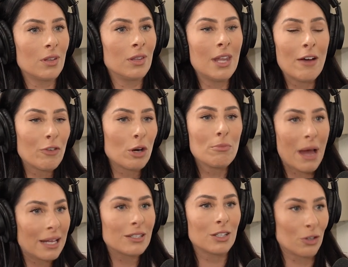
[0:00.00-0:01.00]
never
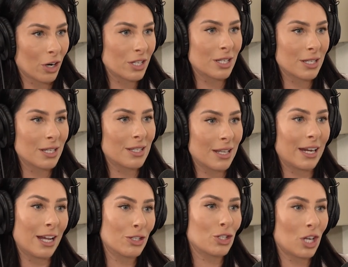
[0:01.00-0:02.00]
met a narcissist that
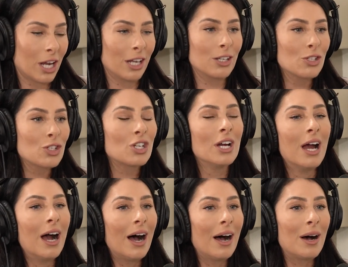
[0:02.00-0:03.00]
has changed,
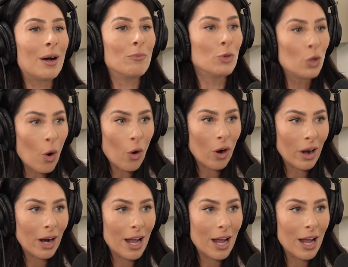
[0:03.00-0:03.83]
nor